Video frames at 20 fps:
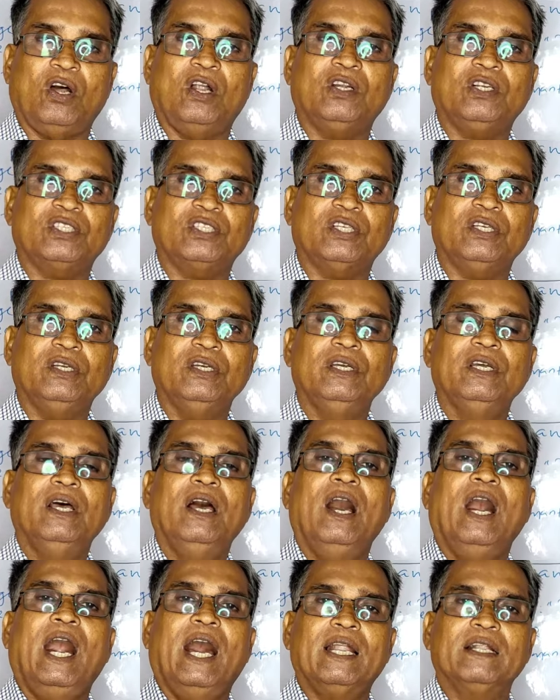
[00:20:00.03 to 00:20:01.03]
thoughts
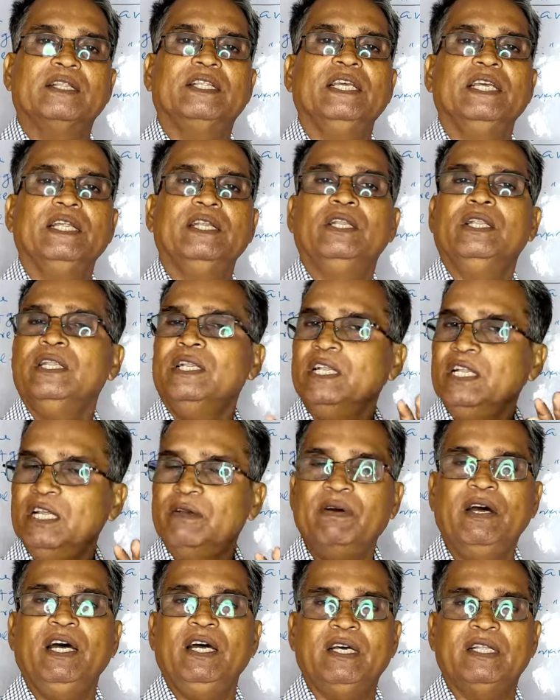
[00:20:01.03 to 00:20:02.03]
and they
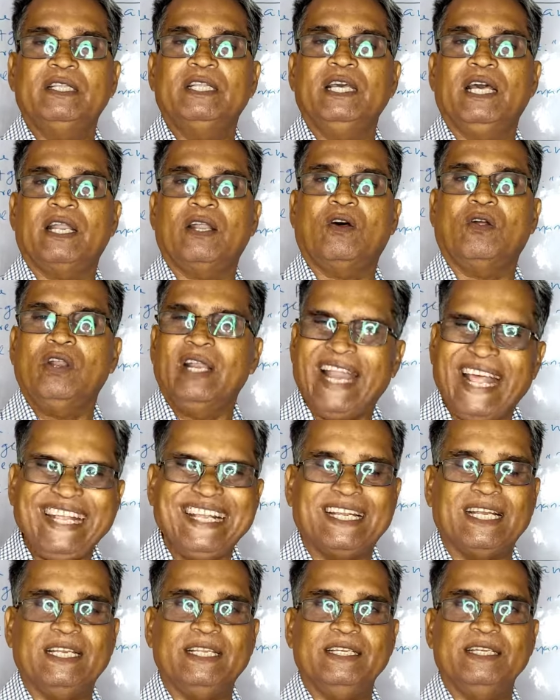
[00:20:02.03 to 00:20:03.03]
never they are
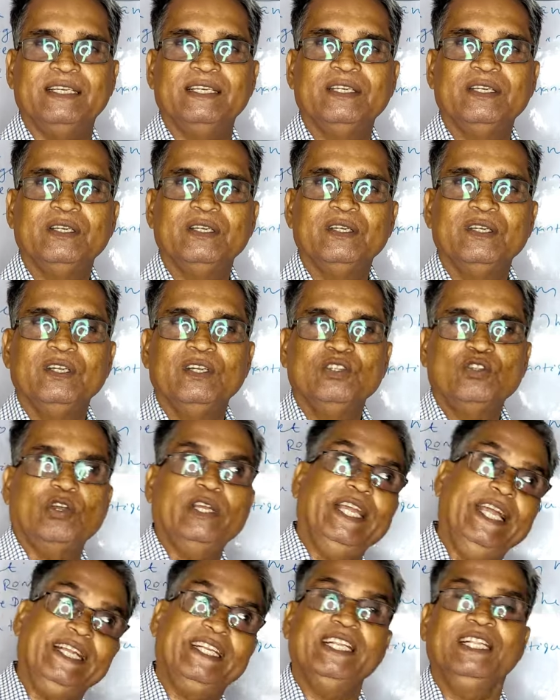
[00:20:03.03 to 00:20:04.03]
unlikely
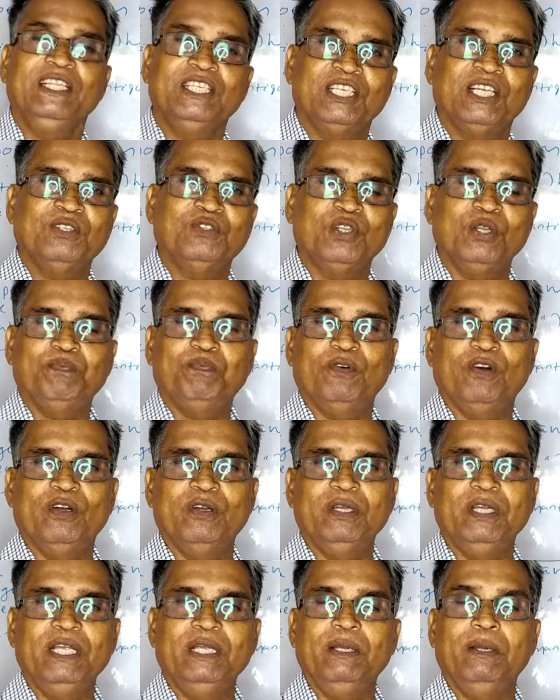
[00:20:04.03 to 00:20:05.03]
the 18th century po
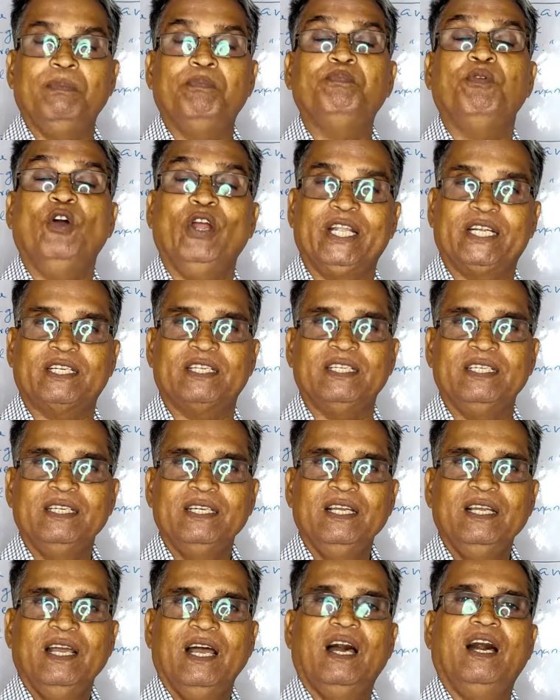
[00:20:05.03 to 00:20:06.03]

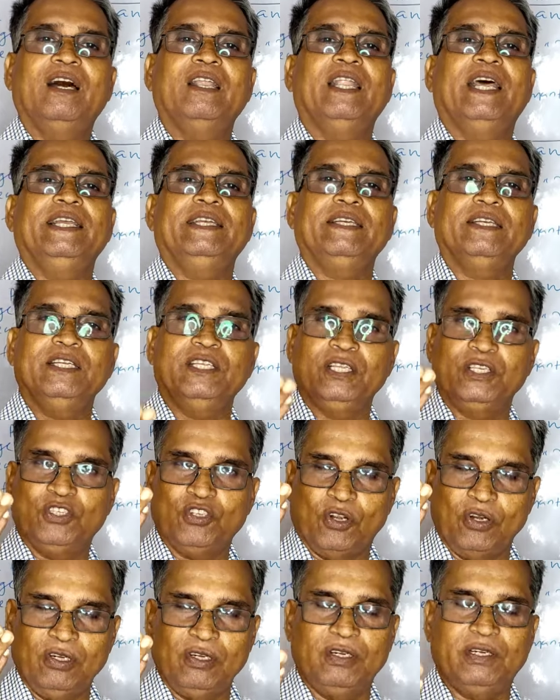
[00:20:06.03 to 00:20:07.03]
poet uh, like
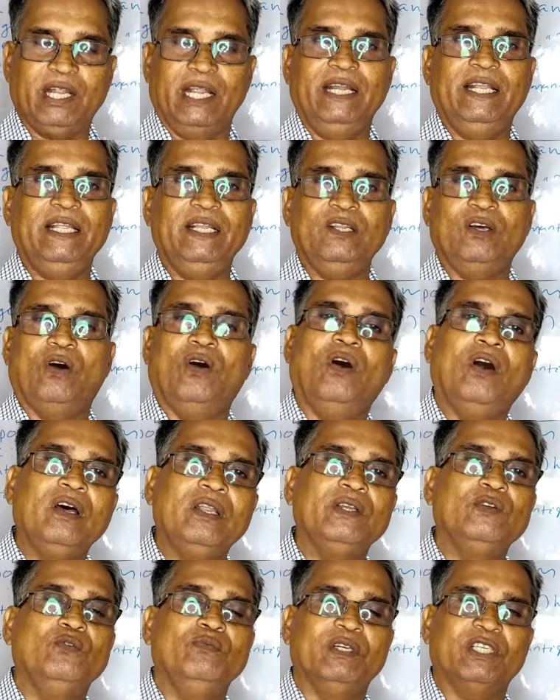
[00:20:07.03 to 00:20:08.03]
John Dryden
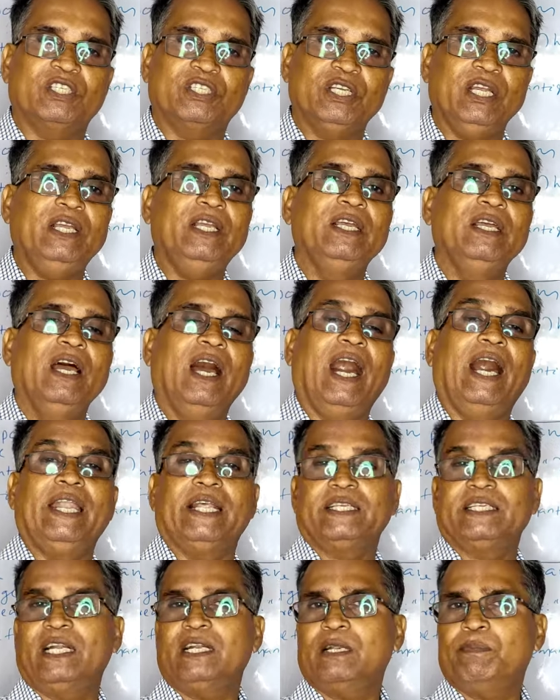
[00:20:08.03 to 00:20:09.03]
or you may say
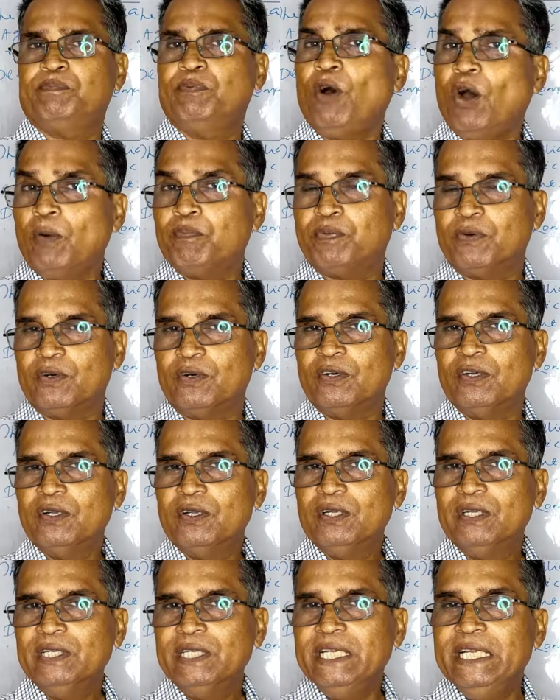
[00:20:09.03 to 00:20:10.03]
Alexander Pope
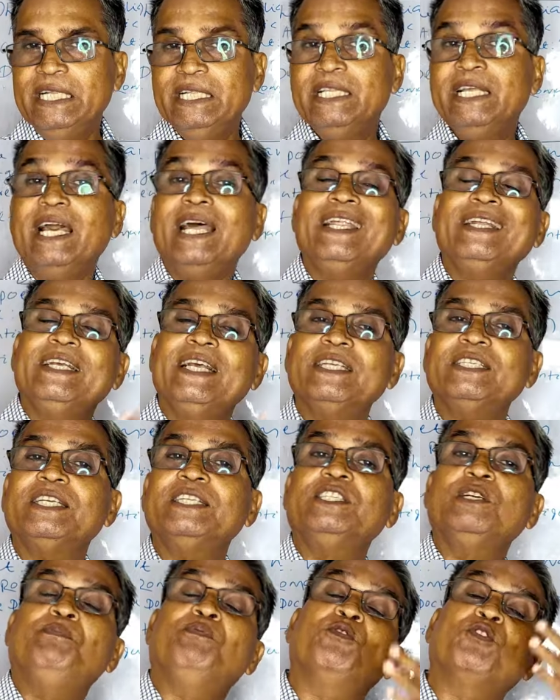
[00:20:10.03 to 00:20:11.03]
in their
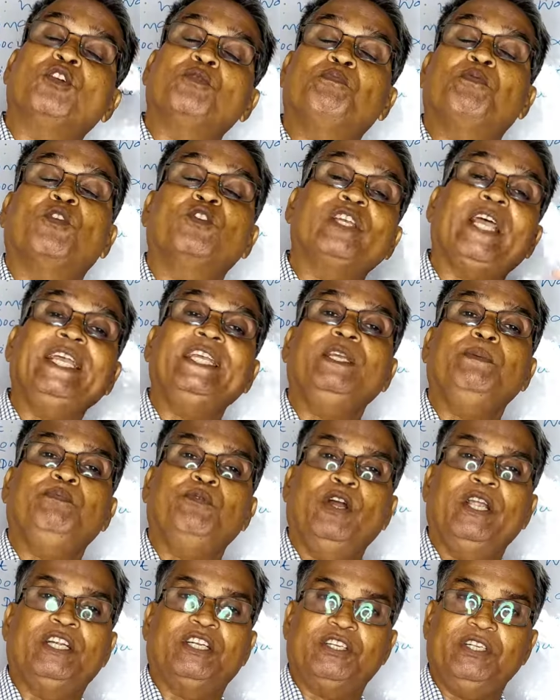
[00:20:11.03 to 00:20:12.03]
case it is
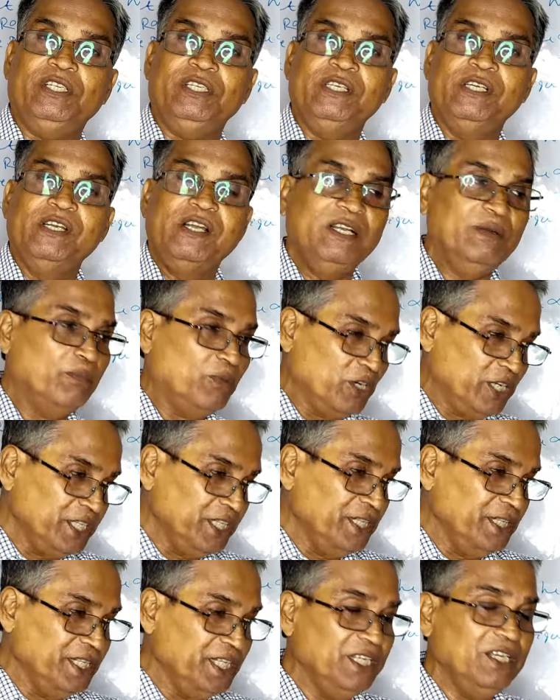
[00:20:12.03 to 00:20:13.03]
prosaic poetry but
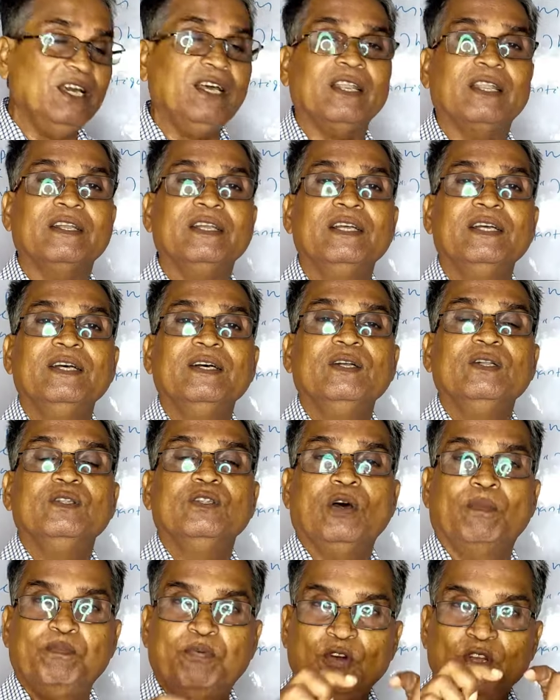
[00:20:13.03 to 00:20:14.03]
in here
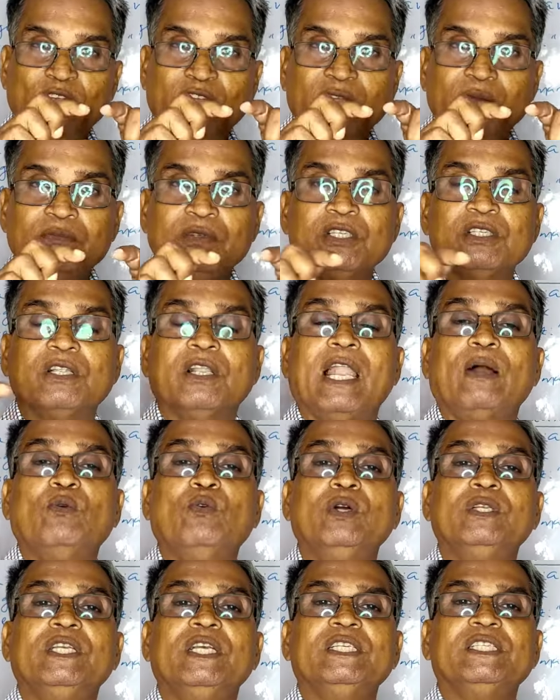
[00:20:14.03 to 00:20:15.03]
the poems
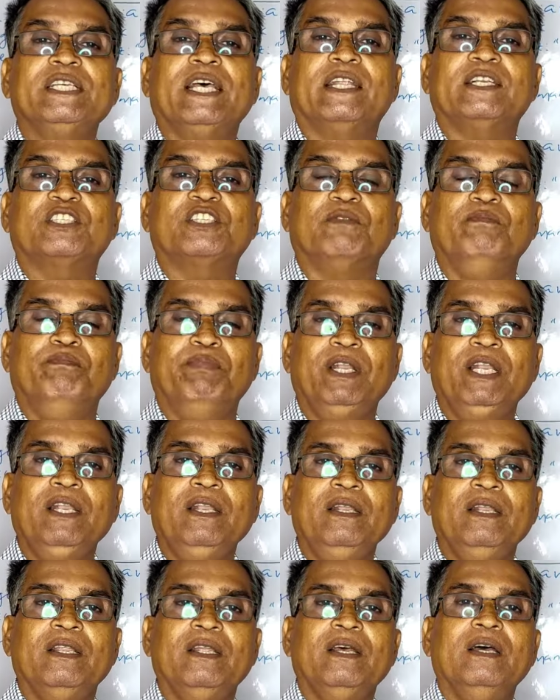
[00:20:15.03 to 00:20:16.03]
languages are
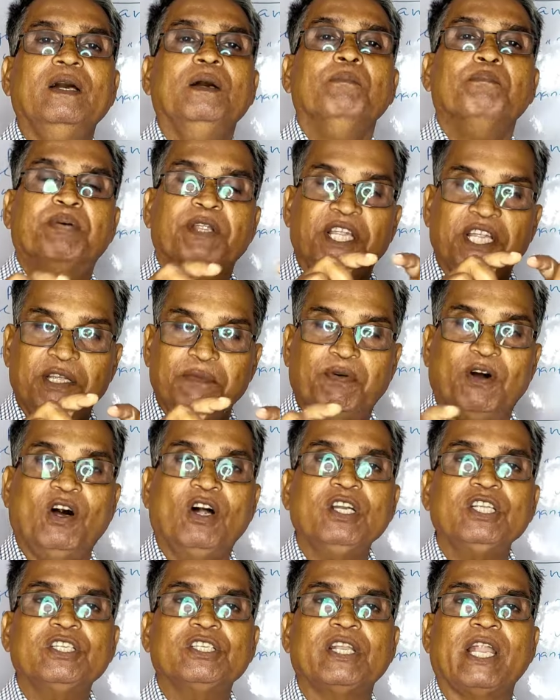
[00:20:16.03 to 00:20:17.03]
simple free
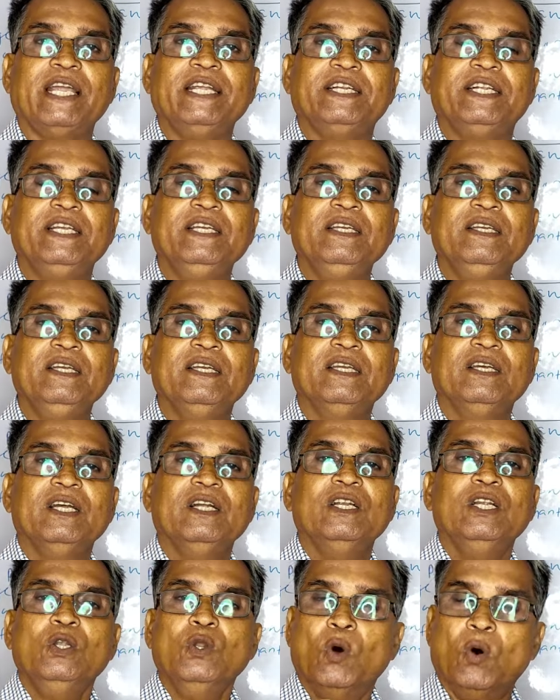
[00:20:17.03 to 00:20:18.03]
verse writing
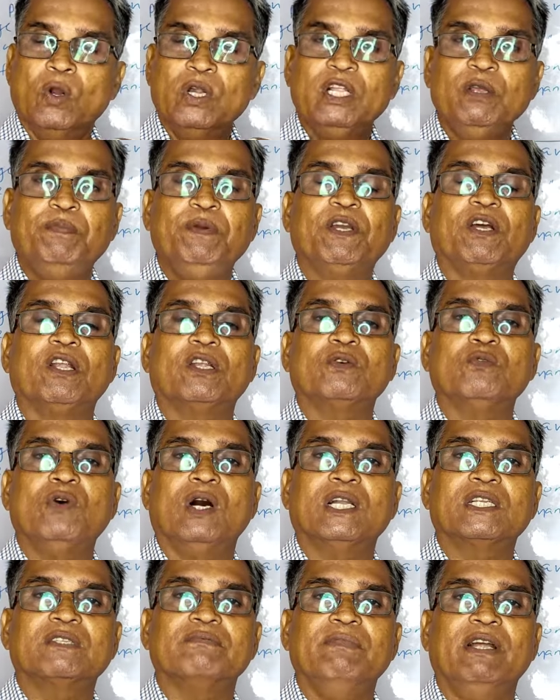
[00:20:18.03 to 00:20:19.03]
no difficult
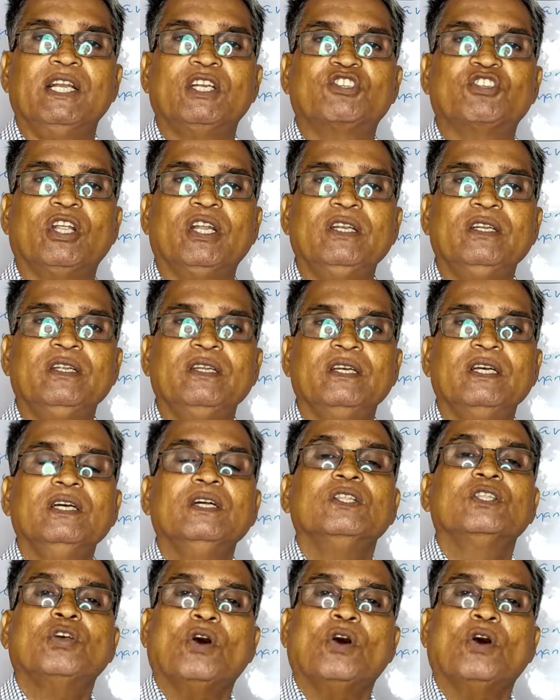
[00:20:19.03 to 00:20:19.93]
words mentioned.